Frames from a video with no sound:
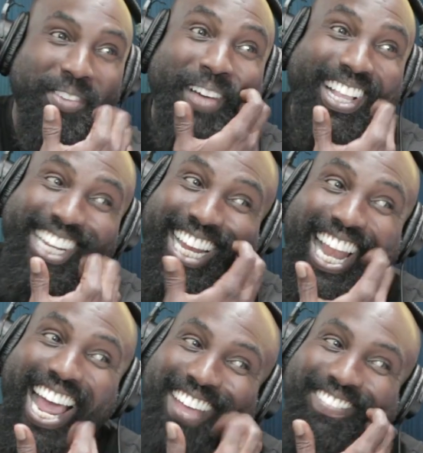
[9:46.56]
She's part of the
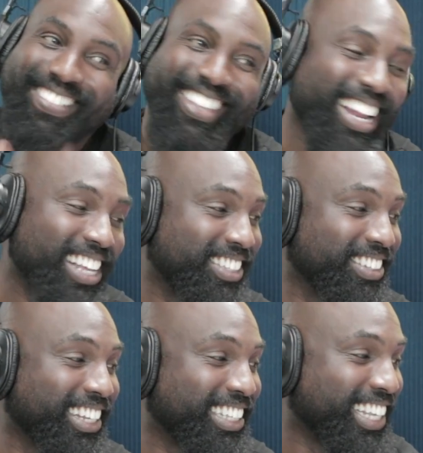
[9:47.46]
lime. Mm-hmm. Then as
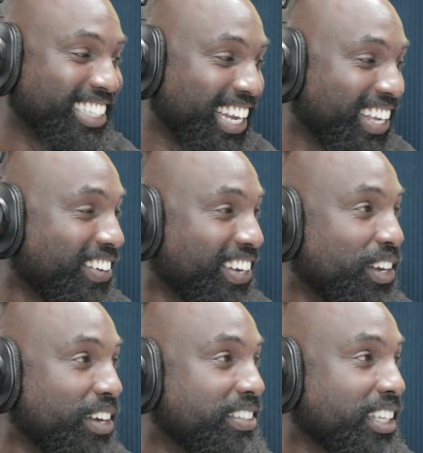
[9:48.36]
the things started going,
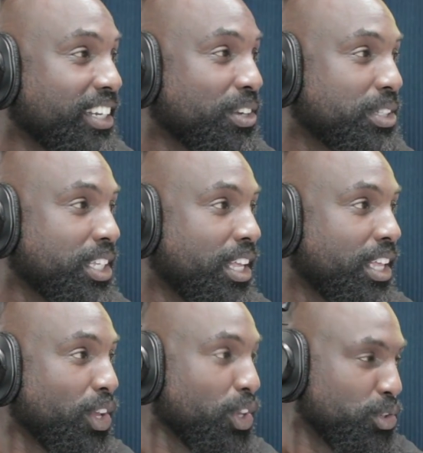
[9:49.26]
all of a sudden, it go to,
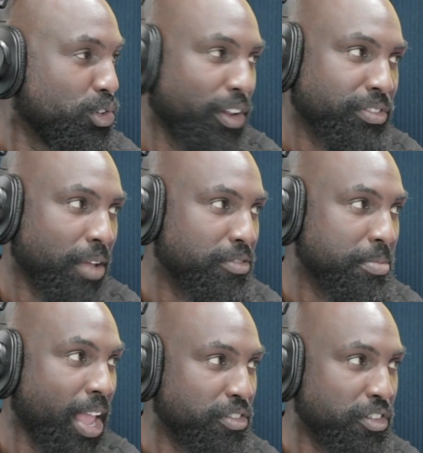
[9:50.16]
you don't have time for
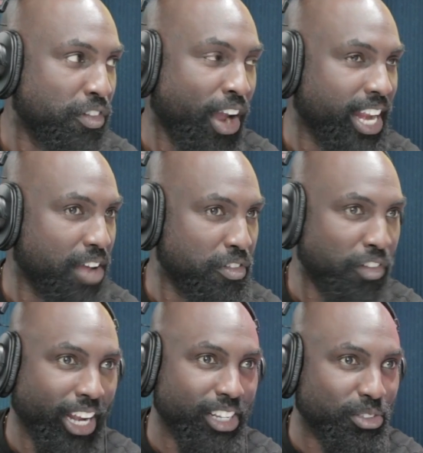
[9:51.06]
me every Friday, every
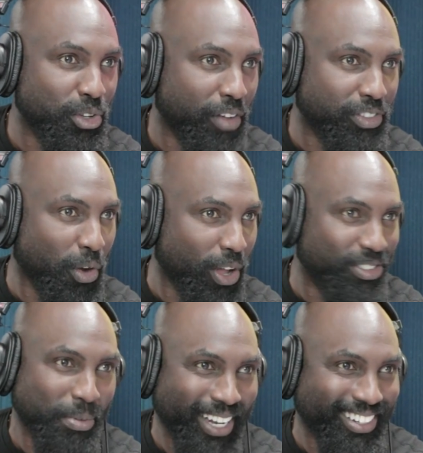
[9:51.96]
Friday. So you have to go
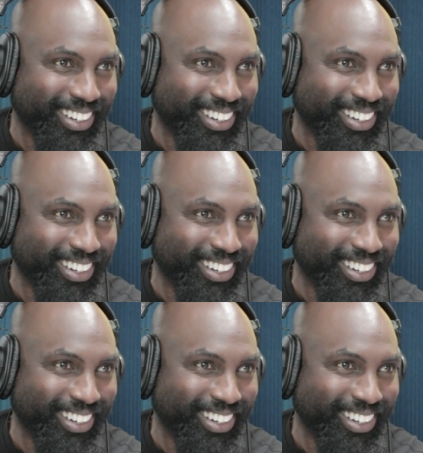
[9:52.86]
and sweat.